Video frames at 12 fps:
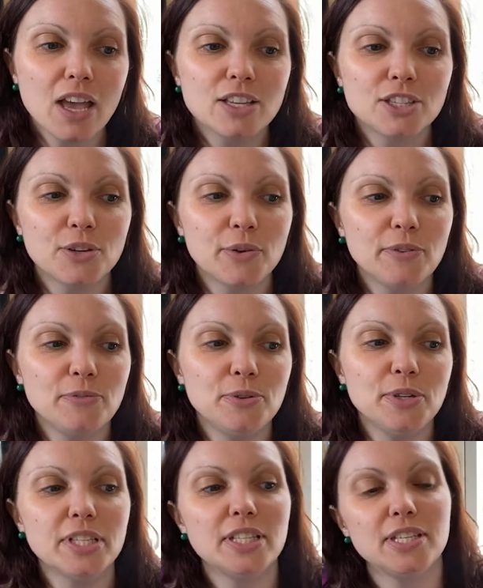So if you
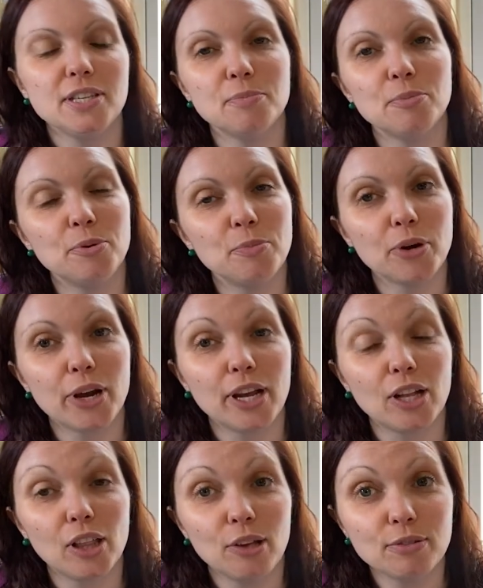could see the boomerang
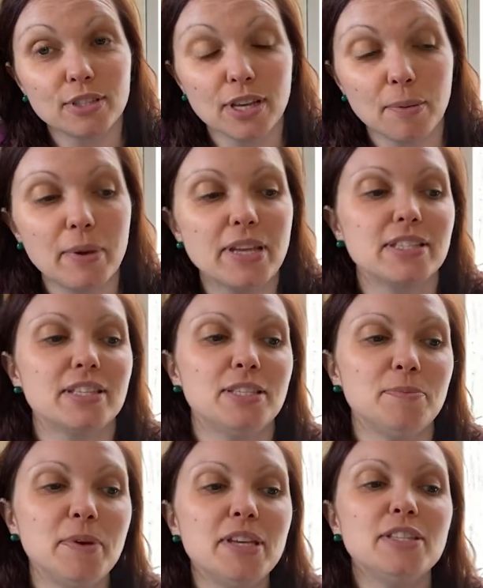close up as it
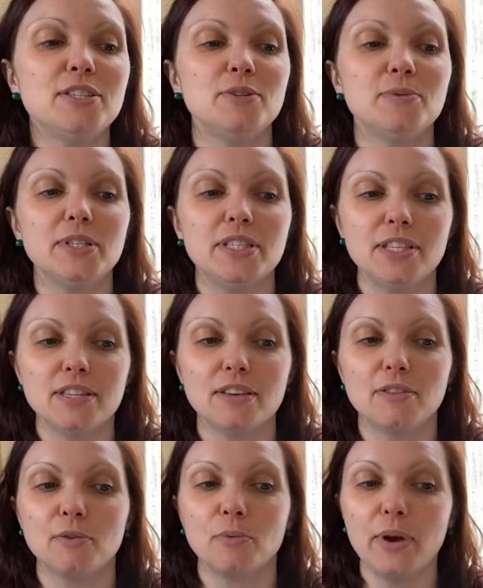spins, you would see
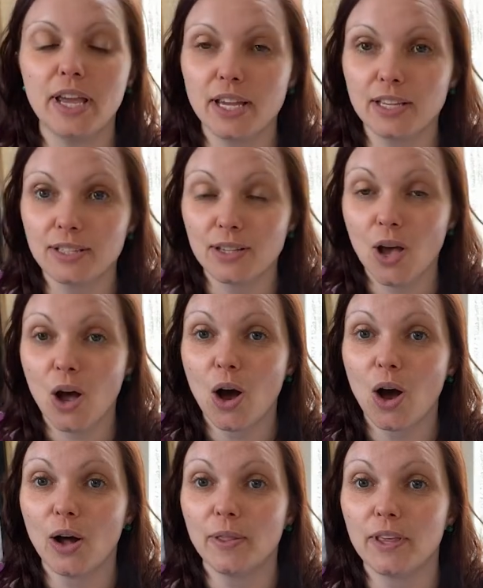that the wings
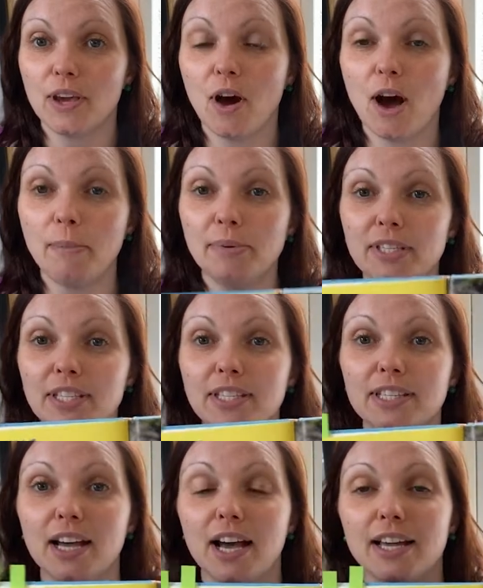on the opposite
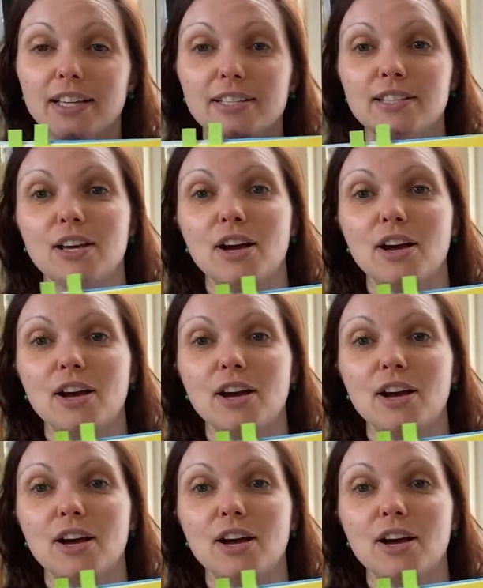sides